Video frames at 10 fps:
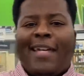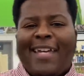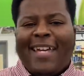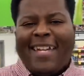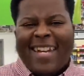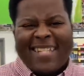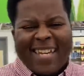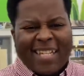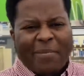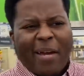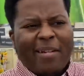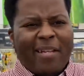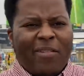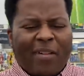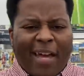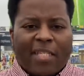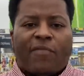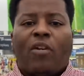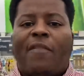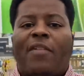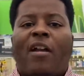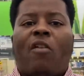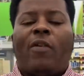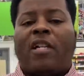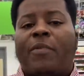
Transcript: And I think that's about it, you guys. If you have not already,